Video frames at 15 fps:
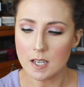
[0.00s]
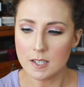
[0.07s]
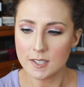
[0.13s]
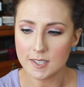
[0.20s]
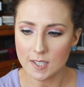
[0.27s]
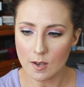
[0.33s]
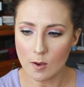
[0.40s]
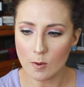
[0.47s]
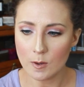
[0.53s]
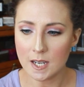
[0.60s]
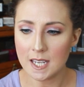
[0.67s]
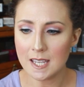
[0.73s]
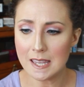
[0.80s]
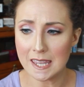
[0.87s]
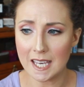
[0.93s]
So
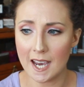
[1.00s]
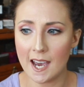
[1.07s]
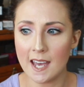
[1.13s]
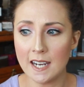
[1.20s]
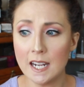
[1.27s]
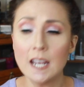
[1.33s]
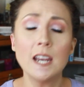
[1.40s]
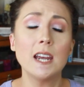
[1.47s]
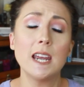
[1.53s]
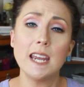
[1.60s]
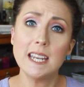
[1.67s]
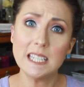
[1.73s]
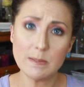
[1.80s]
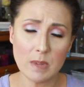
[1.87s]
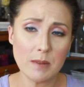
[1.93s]
in that,
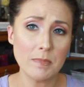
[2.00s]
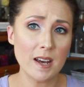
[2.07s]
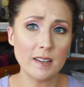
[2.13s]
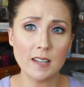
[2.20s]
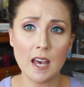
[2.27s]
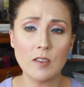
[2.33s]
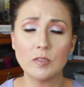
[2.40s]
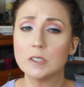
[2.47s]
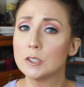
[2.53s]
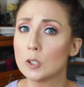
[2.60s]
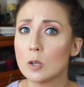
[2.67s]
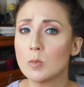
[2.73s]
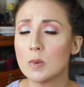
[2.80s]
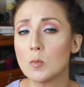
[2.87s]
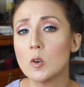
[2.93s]
it's made my life a
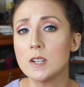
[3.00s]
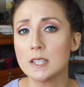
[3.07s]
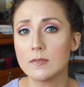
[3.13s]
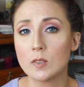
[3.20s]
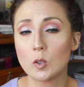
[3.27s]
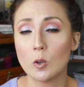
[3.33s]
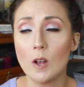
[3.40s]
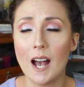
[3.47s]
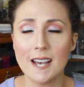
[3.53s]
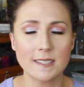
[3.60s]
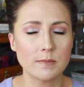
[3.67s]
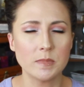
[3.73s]
little bit more difficult as a